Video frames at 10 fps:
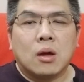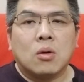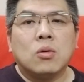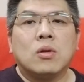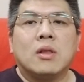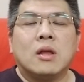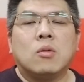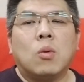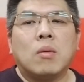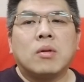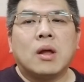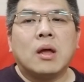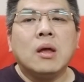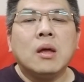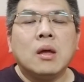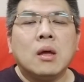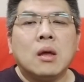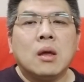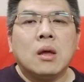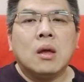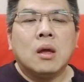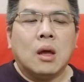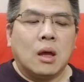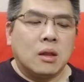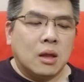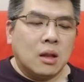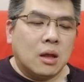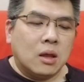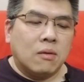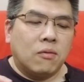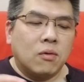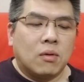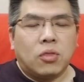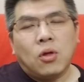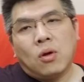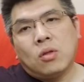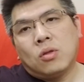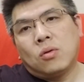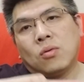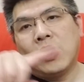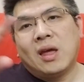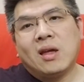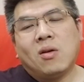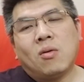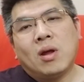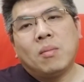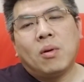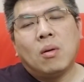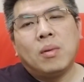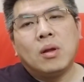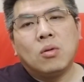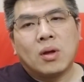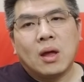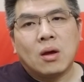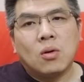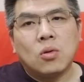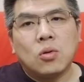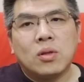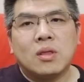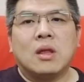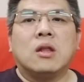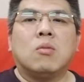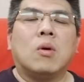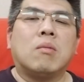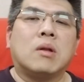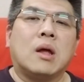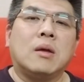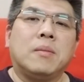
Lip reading: go to this website. And then if you are 3rd to 8th grade, probably you can go to this website.